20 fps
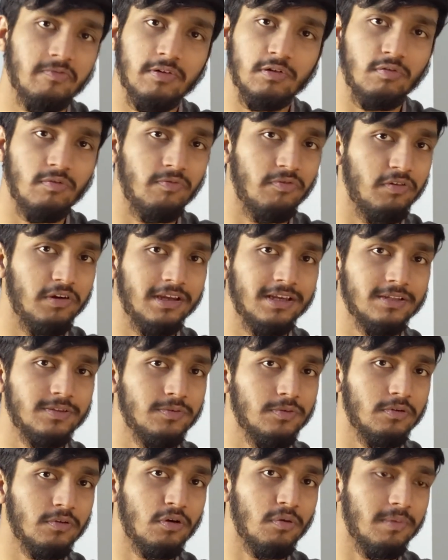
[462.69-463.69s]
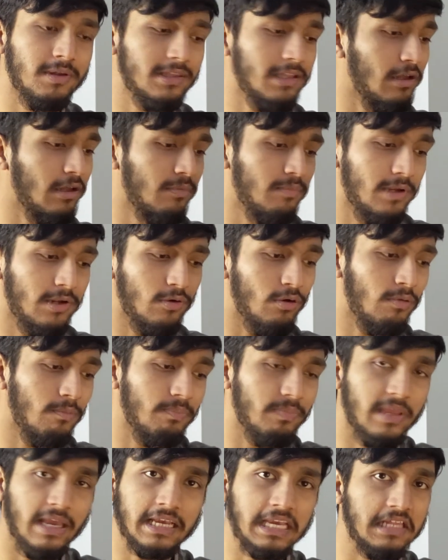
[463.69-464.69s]
feel free to comment down below.
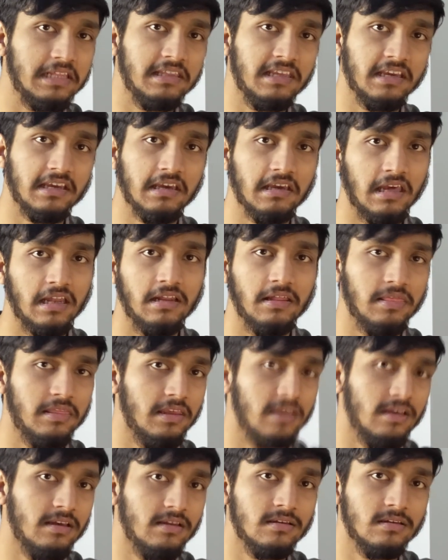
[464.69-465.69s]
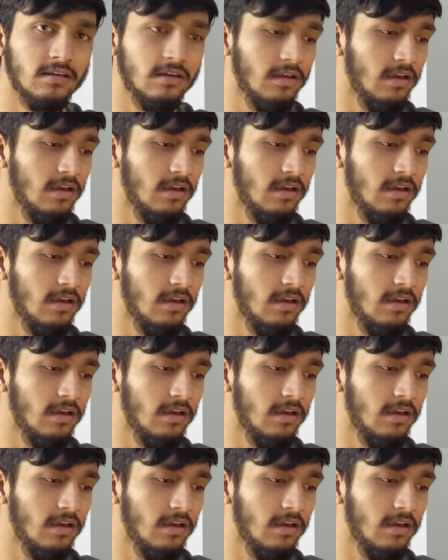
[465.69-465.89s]
I can take anything.